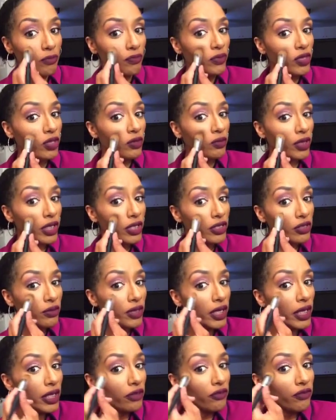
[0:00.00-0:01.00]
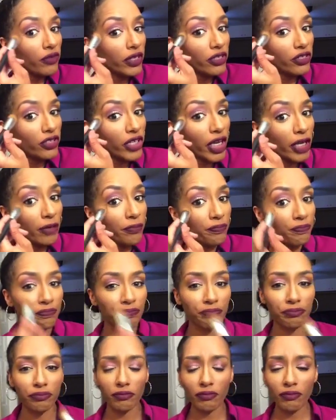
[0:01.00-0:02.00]
You want to do it in a V shape,
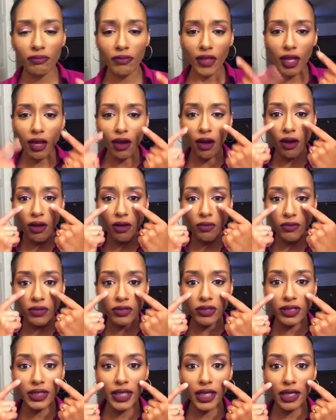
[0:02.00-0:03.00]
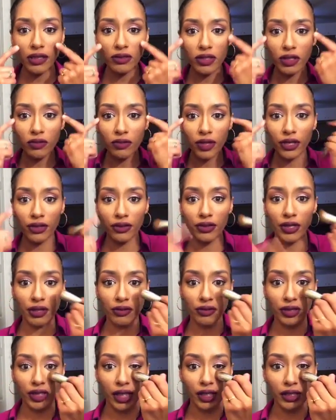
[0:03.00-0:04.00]
almost down to where your
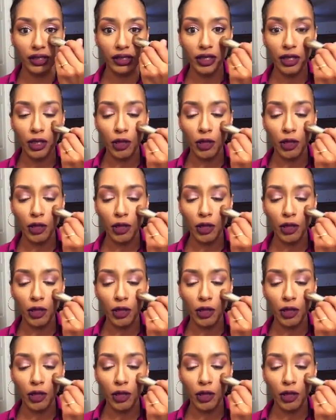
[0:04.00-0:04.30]
nose is.